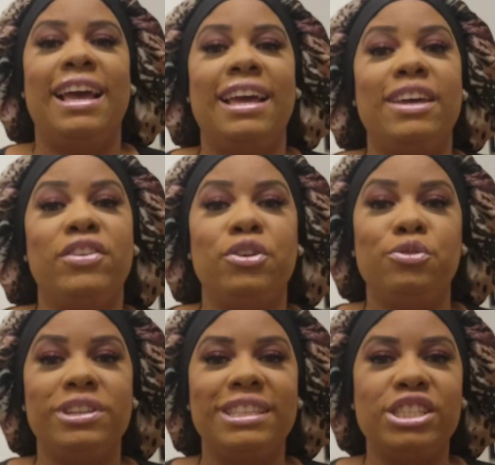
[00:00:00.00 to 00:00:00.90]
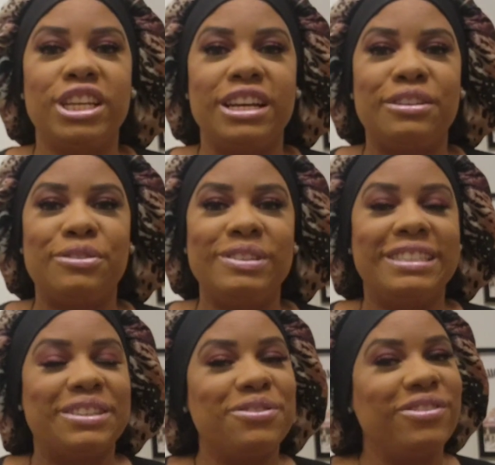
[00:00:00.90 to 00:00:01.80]
If you're new to the channel,
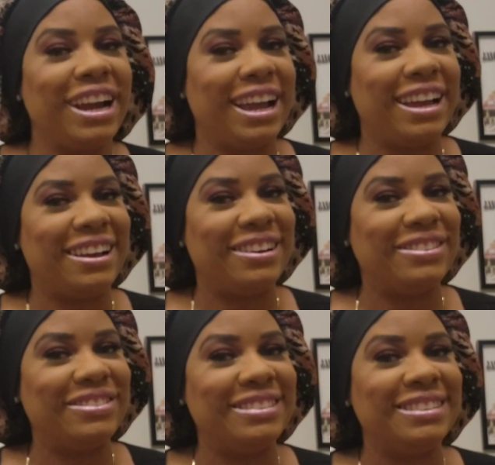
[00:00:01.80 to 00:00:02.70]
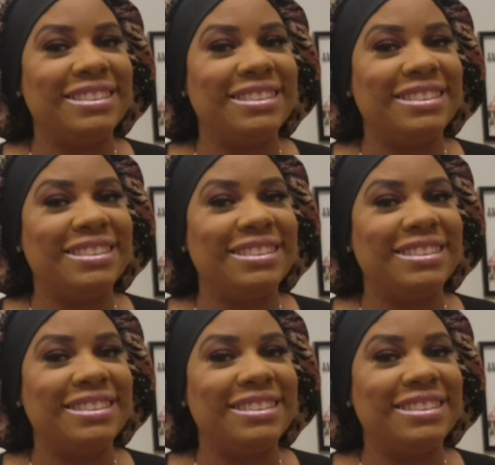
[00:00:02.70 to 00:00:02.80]
stick around.